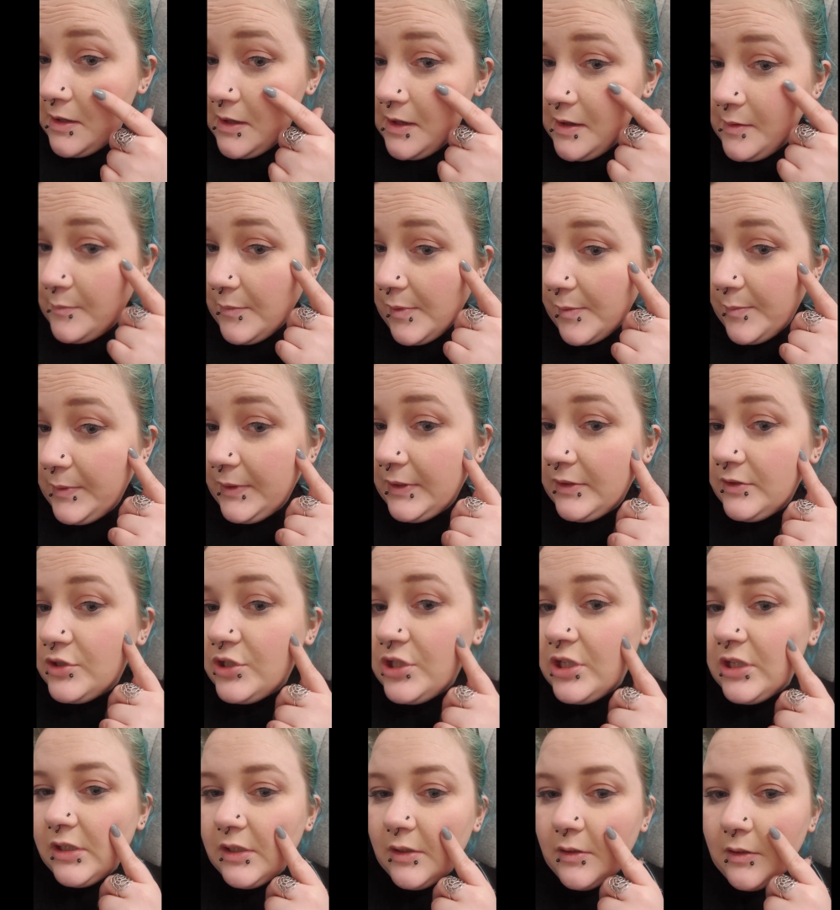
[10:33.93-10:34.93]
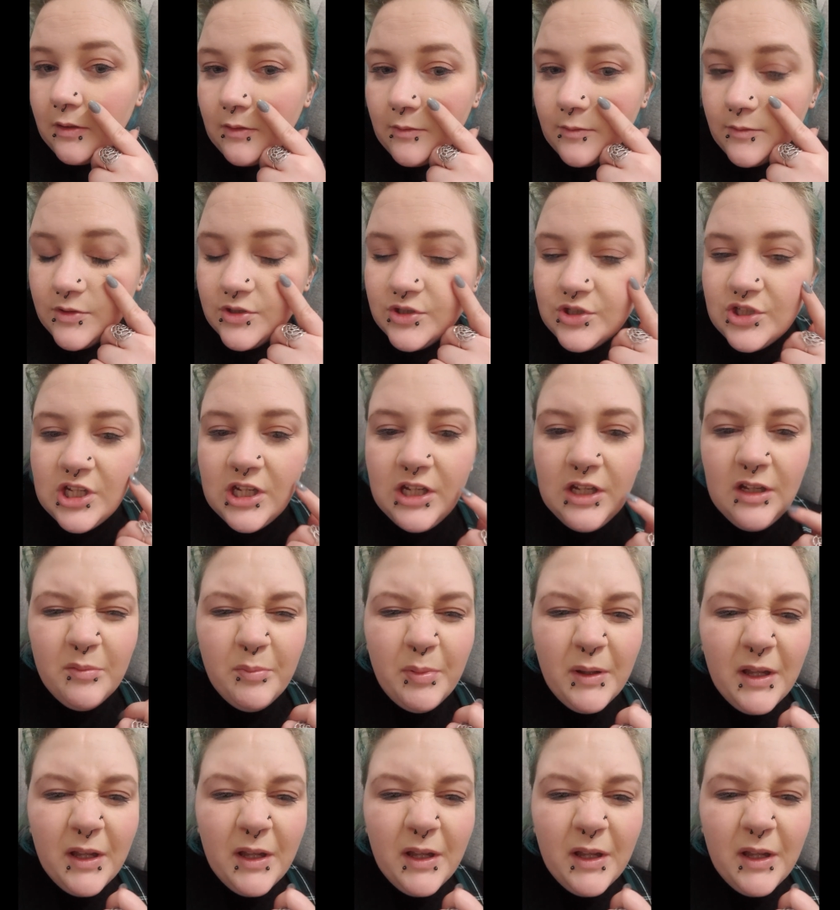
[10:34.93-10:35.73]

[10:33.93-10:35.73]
and my big cheek